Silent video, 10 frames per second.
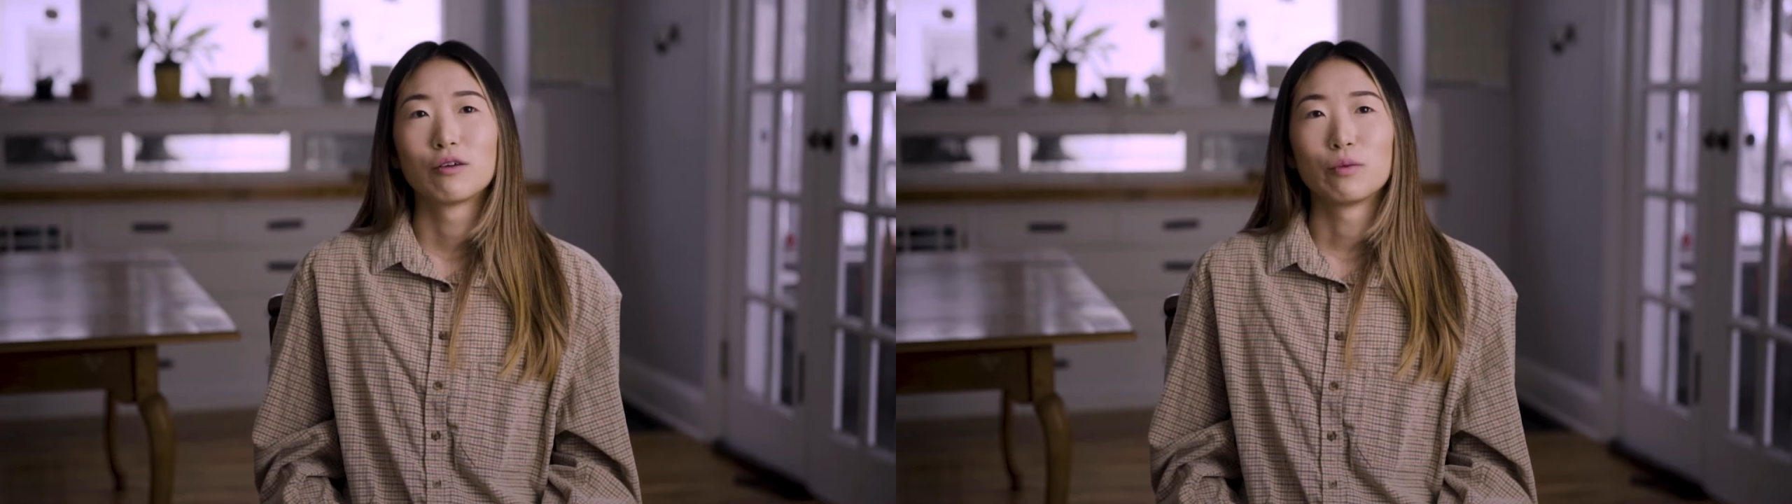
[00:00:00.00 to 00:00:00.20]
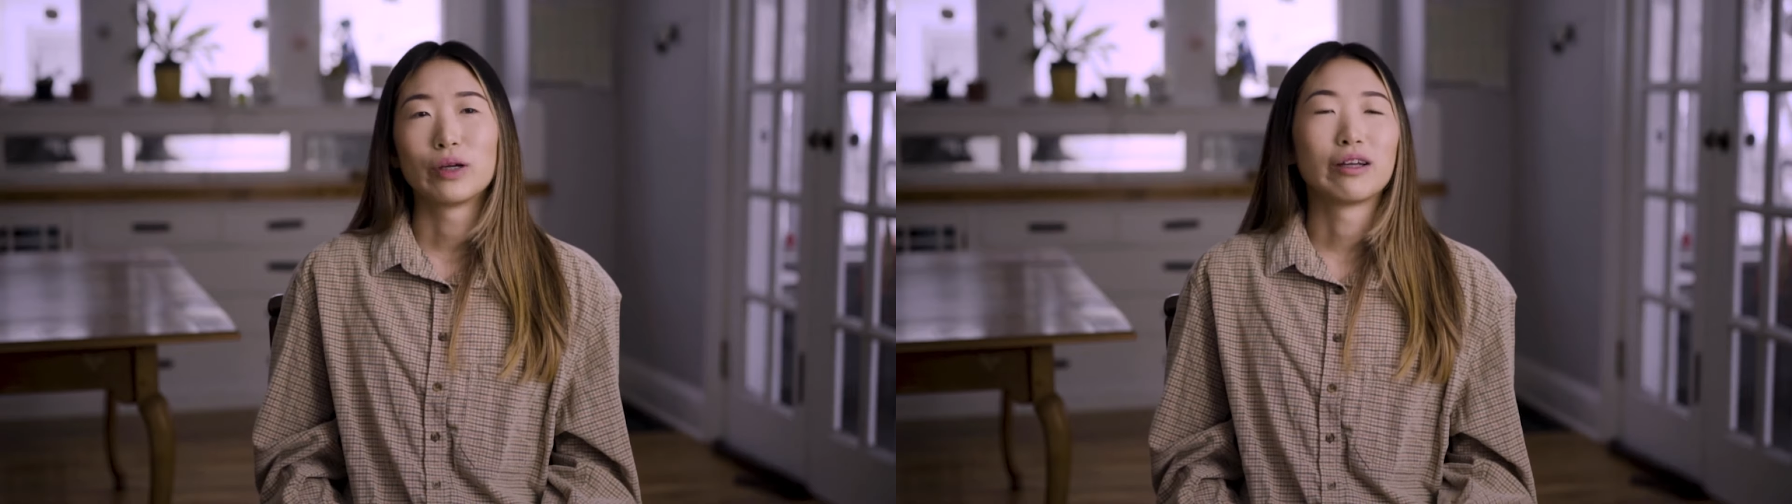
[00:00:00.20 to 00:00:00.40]

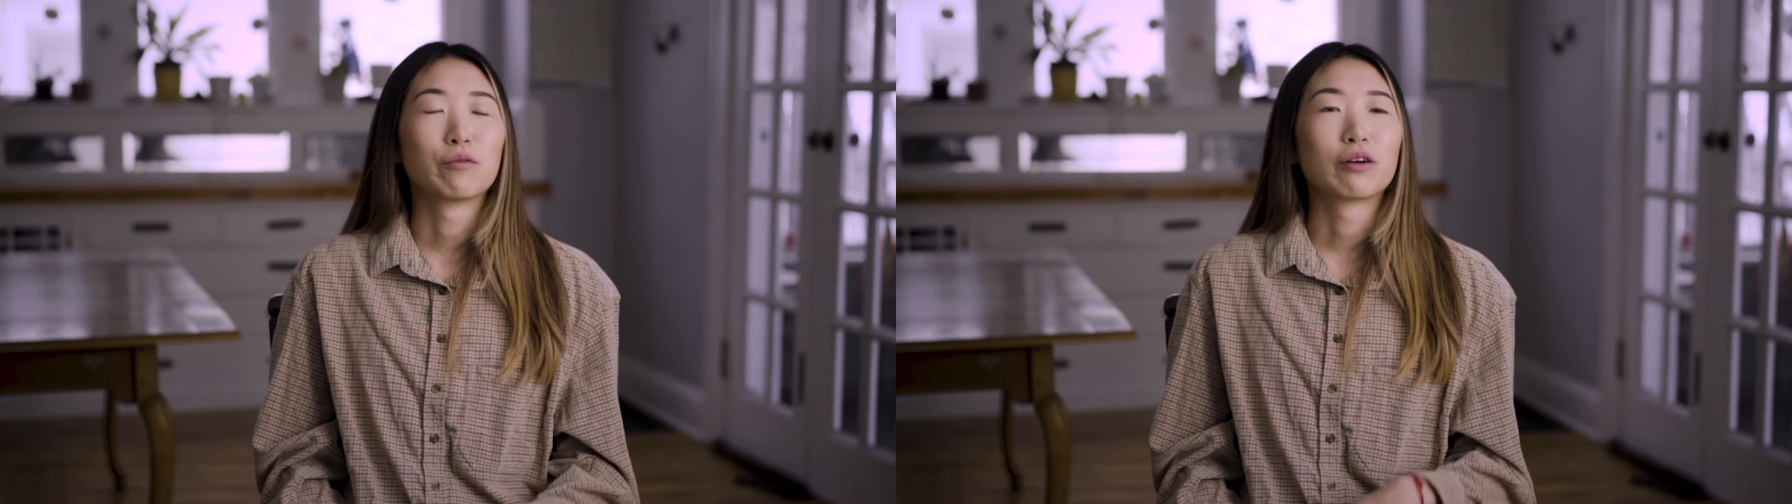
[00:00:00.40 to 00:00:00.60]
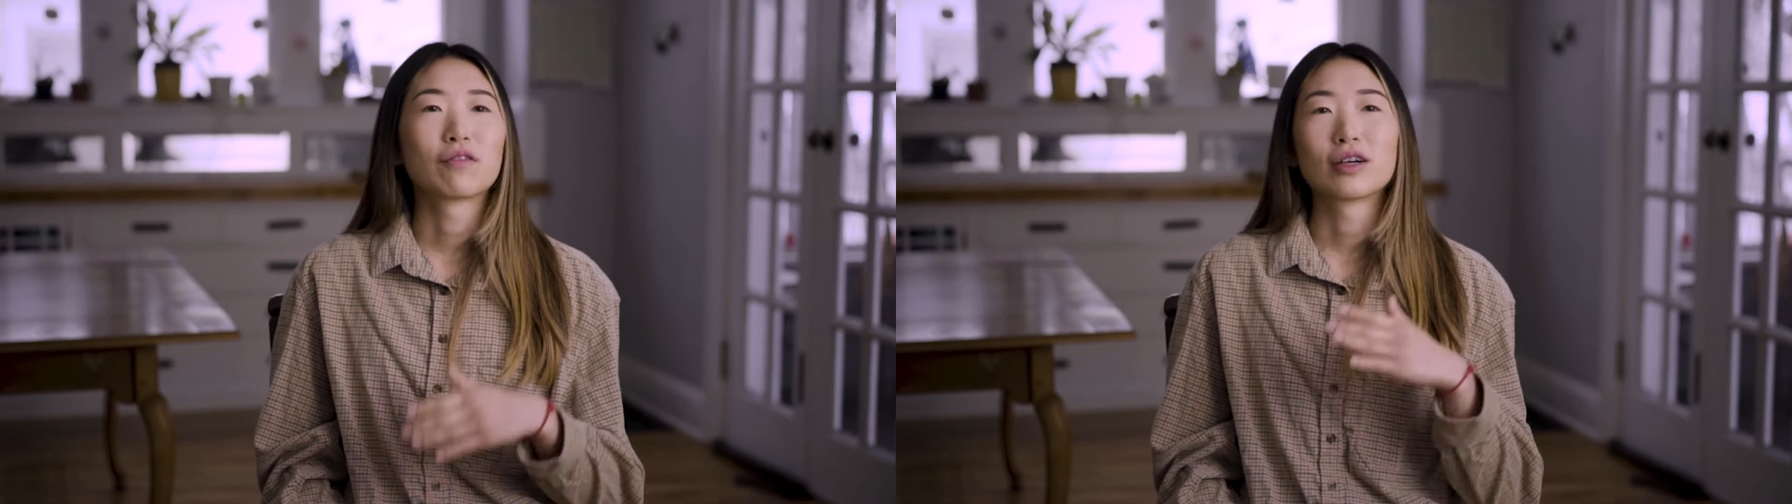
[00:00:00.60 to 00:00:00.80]
we
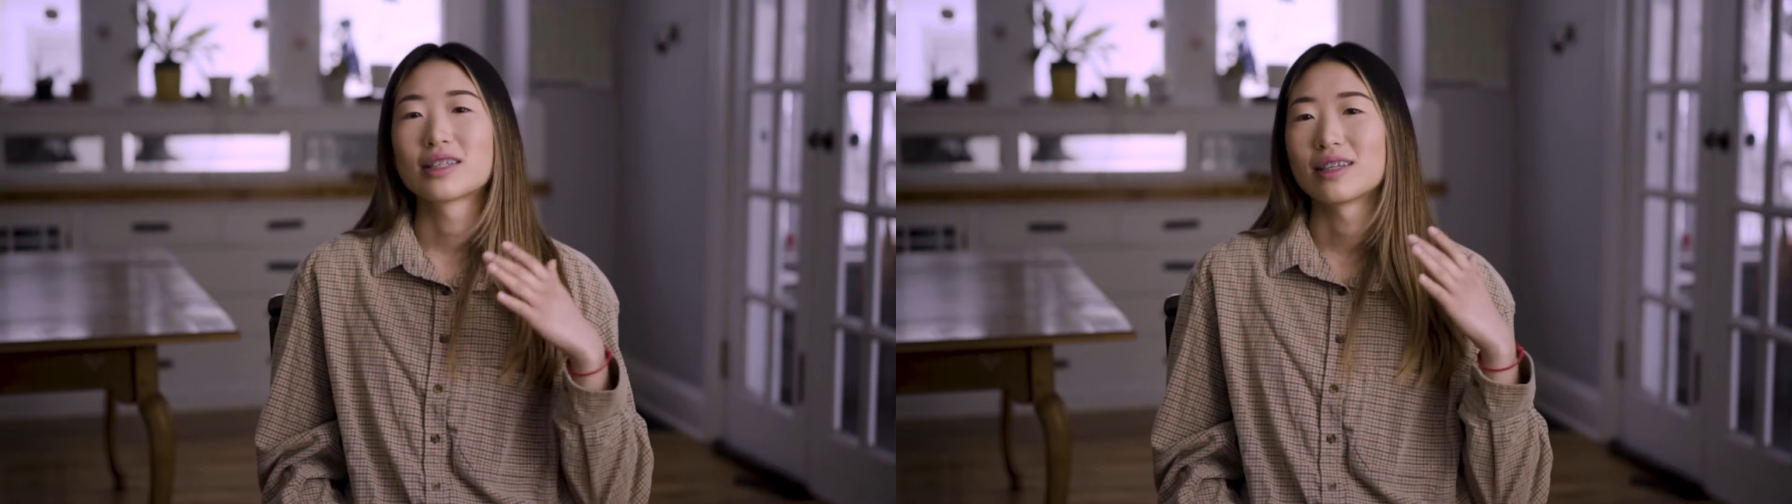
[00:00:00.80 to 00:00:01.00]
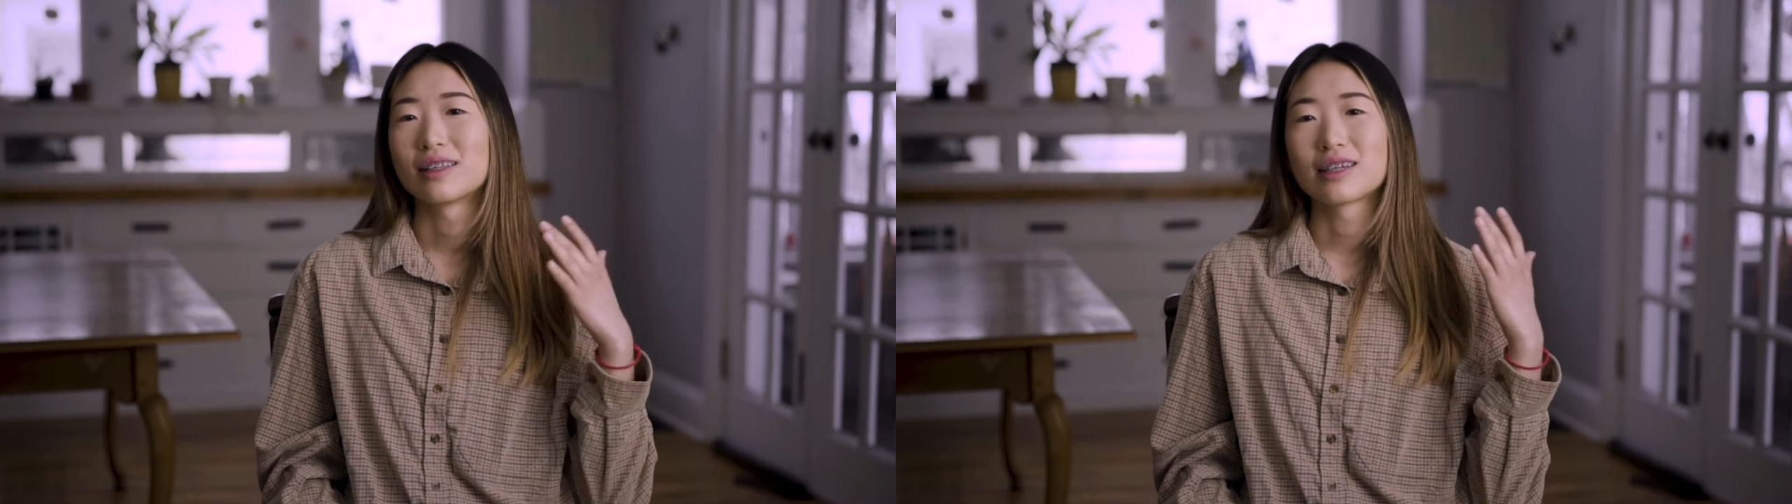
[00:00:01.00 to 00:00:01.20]
were
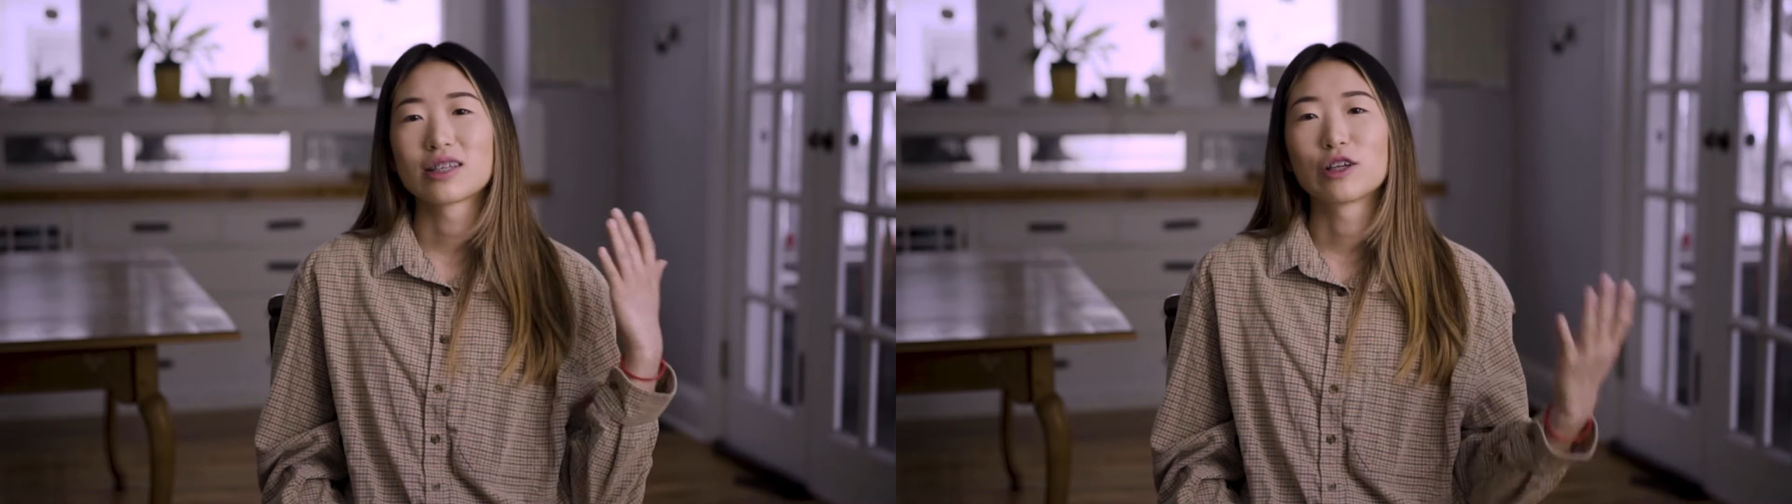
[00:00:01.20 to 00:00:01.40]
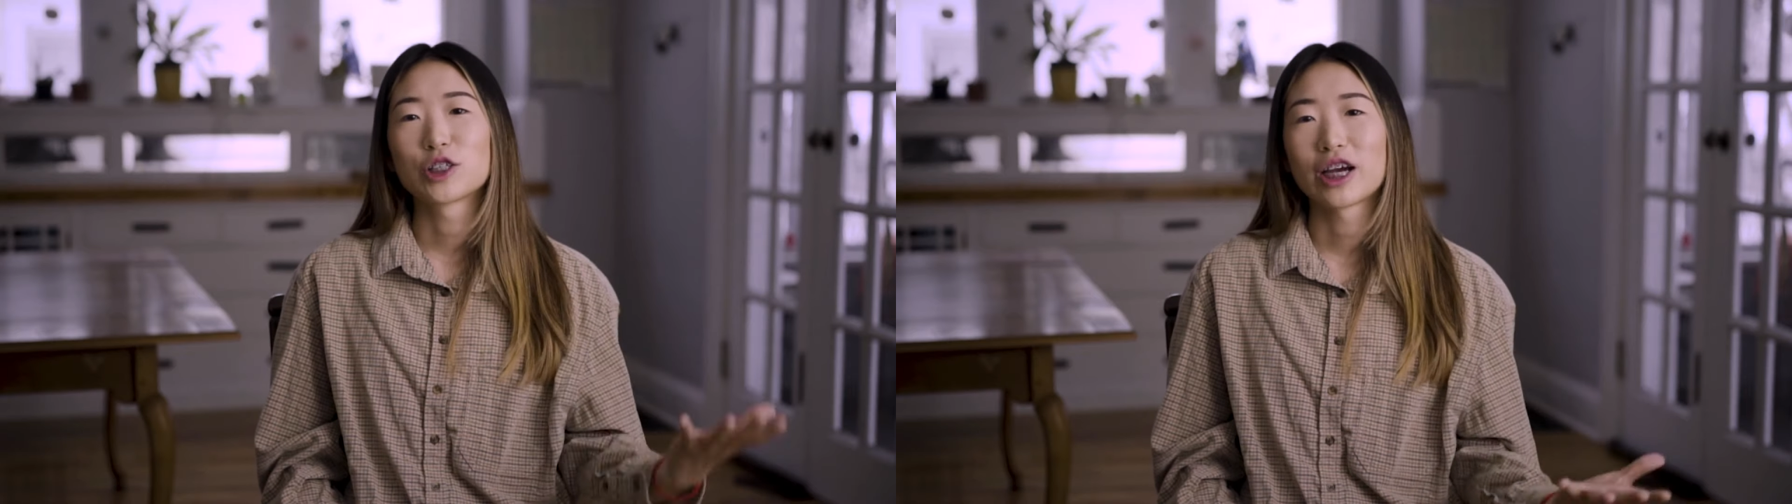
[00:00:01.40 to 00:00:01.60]
first in like
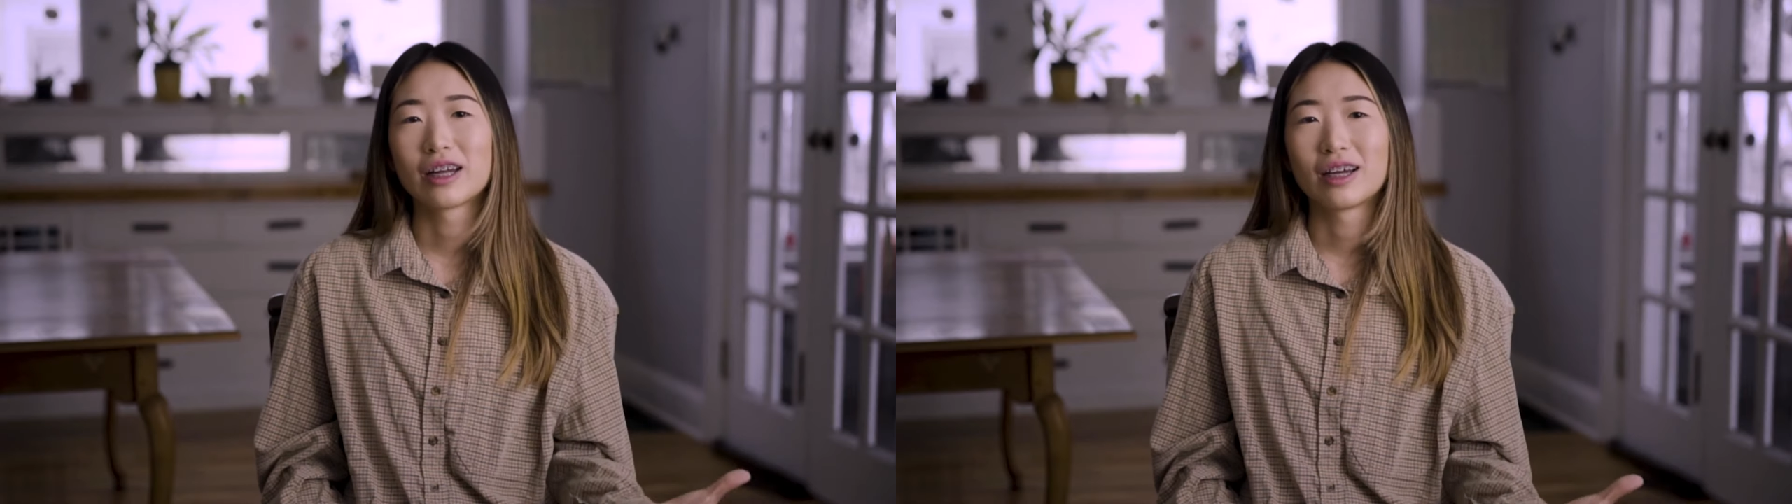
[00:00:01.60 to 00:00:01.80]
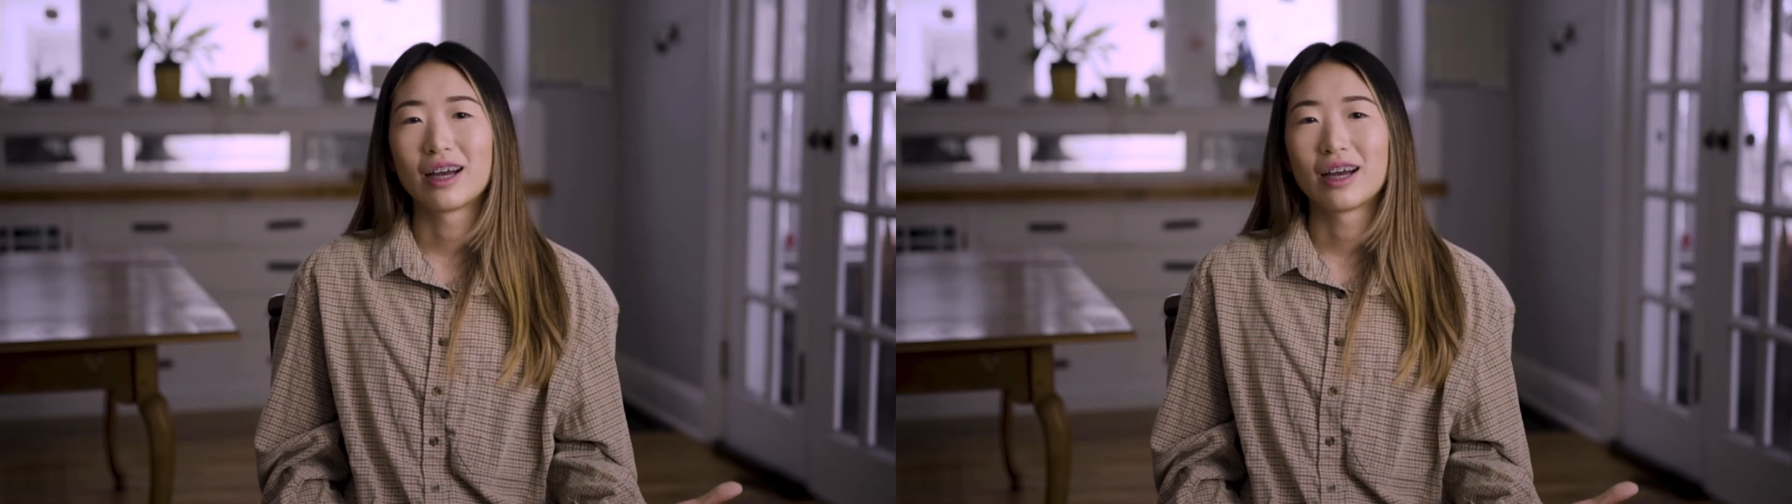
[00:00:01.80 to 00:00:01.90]
Southern China,